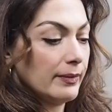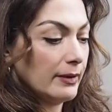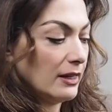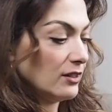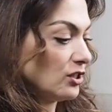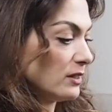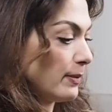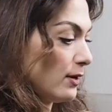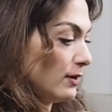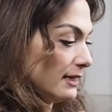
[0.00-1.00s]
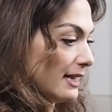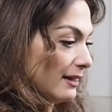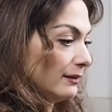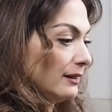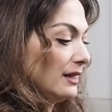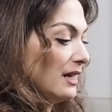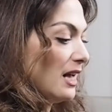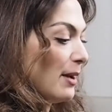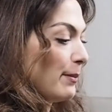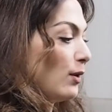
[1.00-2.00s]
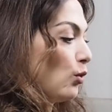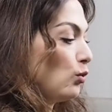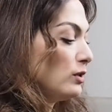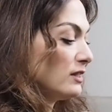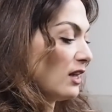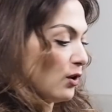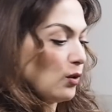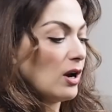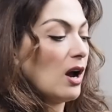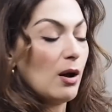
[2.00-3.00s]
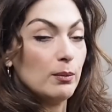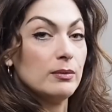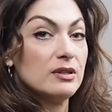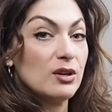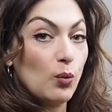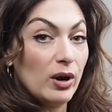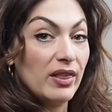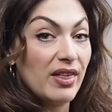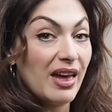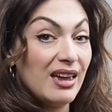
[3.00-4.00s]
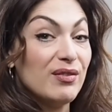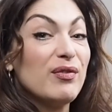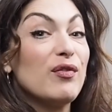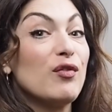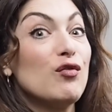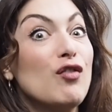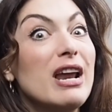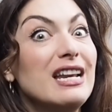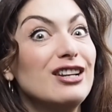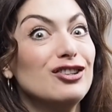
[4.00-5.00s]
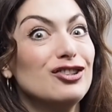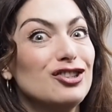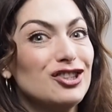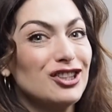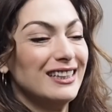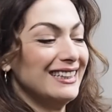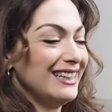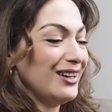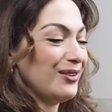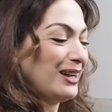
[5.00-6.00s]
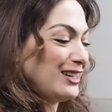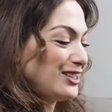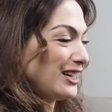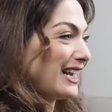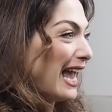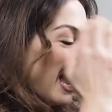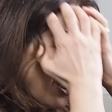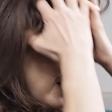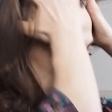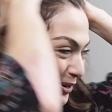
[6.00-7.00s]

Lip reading: It's just a ponytail. But it also comes with a fringe, which can be